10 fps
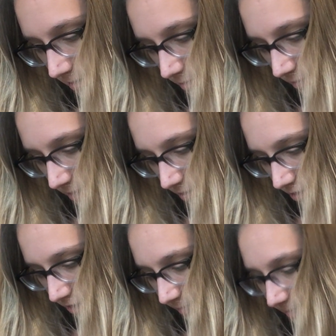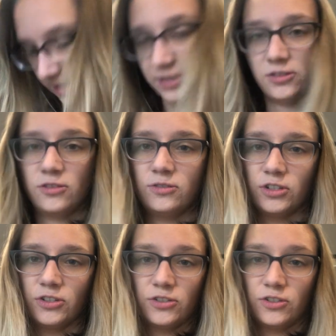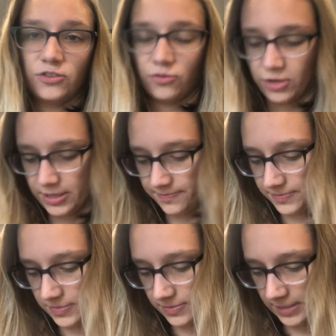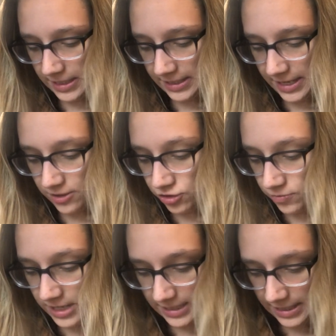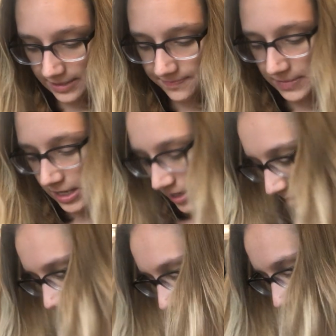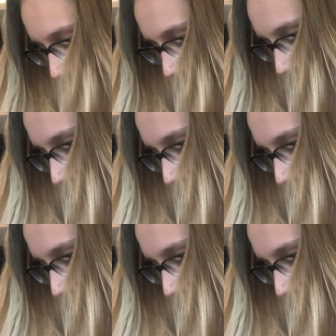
oh my gosh, this bag is just destroyed. Like I said, there's a reason. There is